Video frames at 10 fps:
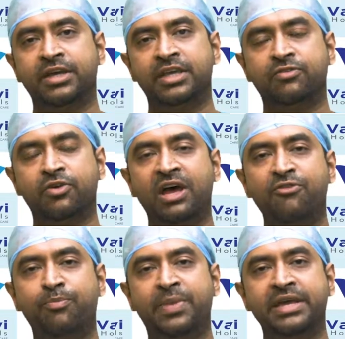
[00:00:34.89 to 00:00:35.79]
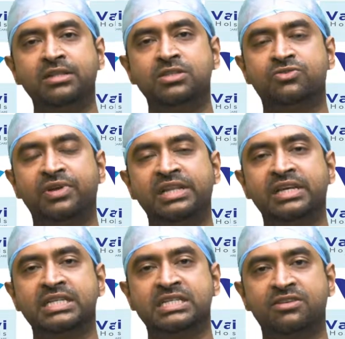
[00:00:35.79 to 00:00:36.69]
If you have pain, swelling
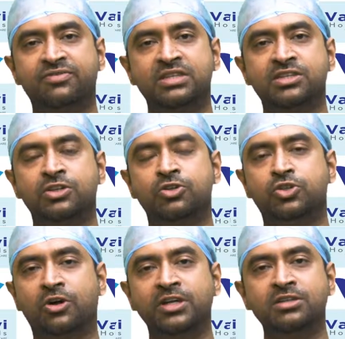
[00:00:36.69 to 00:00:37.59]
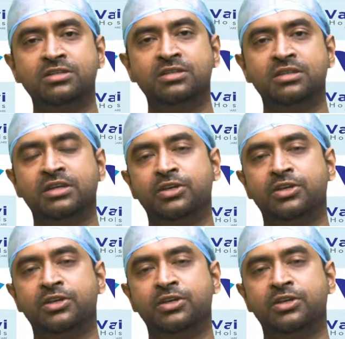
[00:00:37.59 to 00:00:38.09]
and stiffness in your joints,